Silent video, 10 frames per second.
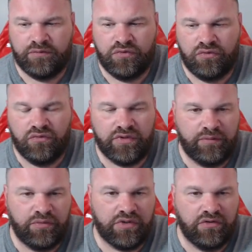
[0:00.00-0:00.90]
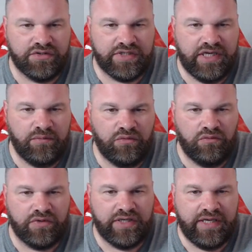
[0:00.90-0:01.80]
It were a close game,
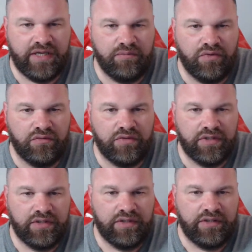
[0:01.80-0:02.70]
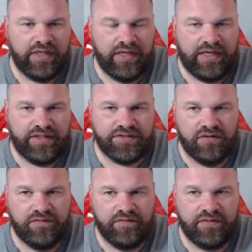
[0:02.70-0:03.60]
unlucky game, but yeah, hats
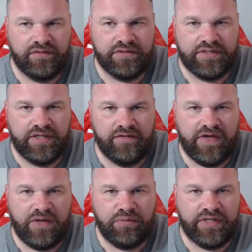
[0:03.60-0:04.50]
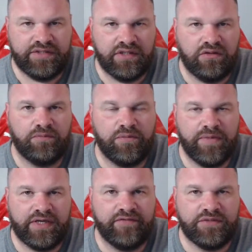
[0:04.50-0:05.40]
off and fair play to the club for
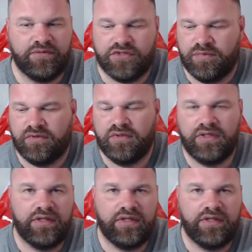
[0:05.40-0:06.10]
making this possible